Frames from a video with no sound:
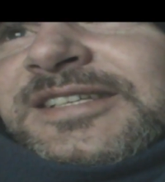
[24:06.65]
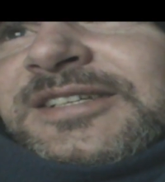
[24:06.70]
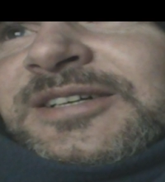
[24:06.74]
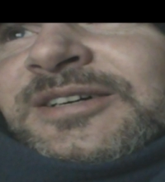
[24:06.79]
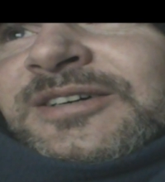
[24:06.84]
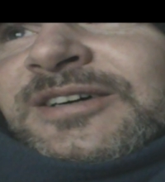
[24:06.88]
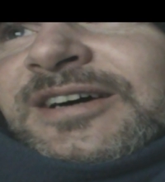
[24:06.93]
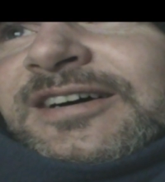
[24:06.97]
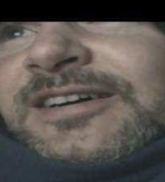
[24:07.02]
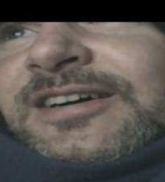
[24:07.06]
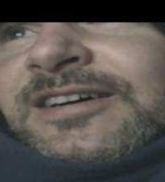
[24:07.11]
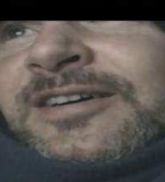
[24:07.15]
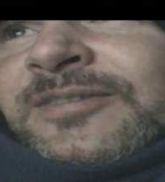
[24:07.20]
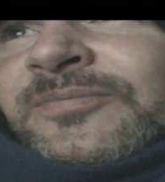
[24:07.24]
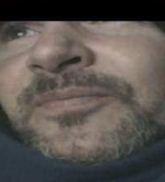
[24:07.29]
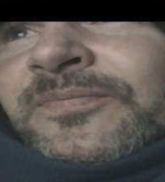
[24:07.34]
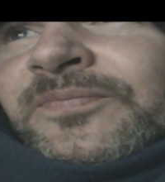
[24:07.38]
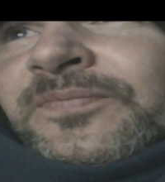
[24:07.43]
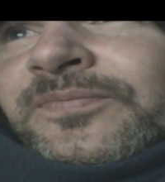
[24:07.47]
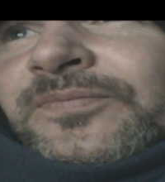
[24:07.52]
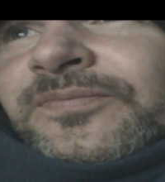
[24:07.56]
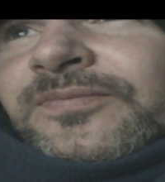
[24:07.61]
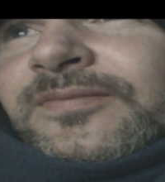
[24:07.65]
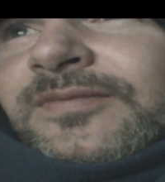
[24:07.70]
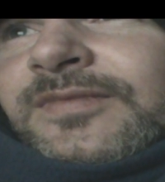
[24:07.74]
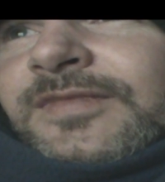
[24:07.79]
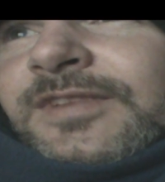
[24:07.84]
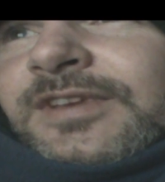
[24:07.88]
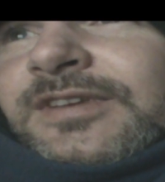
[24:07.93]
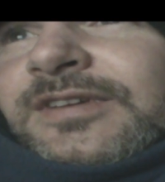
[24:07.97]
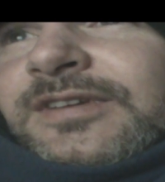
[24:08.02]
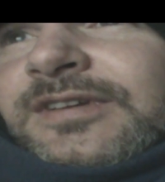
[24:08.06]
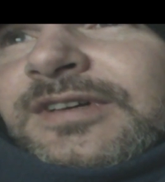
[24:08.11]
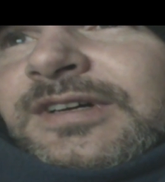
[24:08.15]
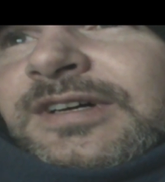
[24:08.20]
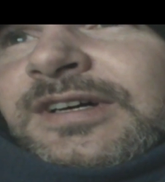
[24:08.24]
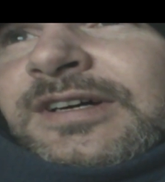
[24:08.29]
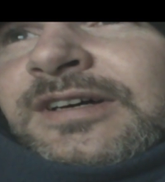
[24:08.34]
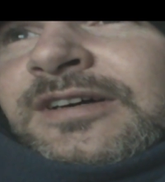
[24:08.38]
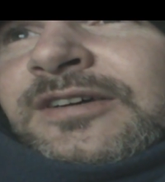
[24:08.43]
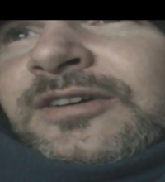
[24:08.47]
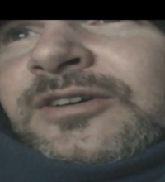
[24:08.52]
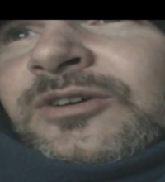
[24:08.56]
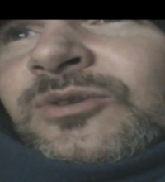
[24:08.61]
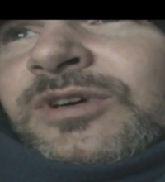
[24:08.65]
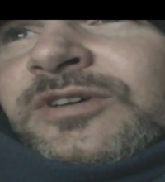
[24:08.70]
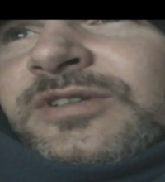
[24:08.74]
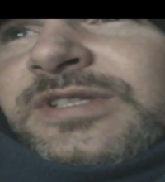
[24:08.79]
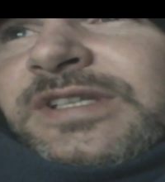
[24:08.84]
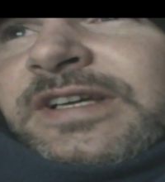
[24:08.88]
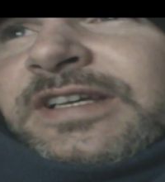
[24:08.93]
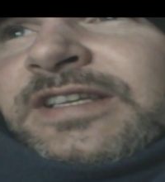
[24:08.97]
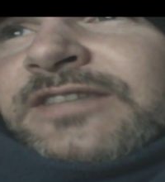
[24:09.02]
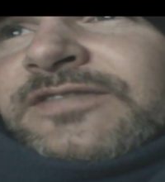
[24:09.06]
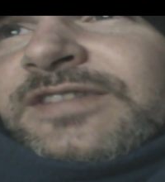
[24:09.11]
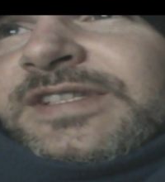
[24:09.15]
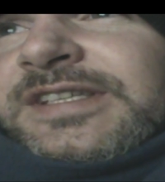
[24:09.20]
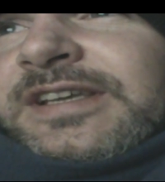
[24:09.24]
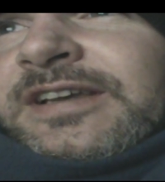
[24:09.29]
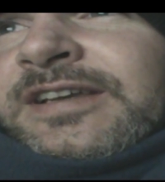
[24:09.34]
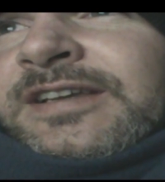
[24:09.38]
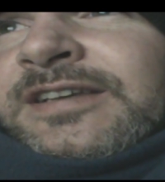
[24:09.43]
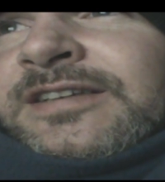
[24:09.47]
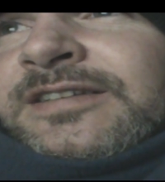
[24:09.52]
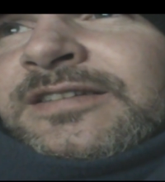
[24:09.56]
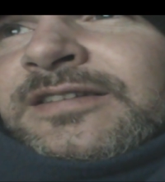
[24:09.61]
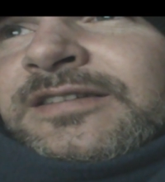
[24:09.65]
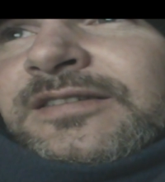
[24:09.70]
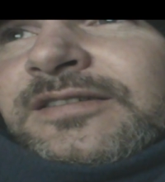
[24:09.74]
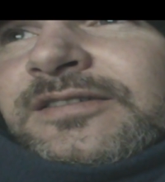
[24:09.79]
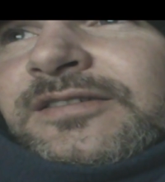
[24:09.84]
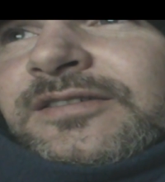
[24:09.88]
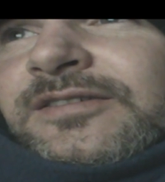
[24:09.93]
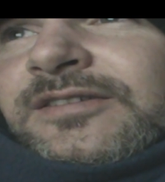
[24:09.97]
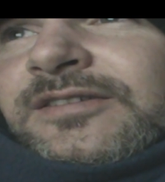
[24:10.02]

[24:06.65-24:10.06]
so, I don't know, what was I even saying?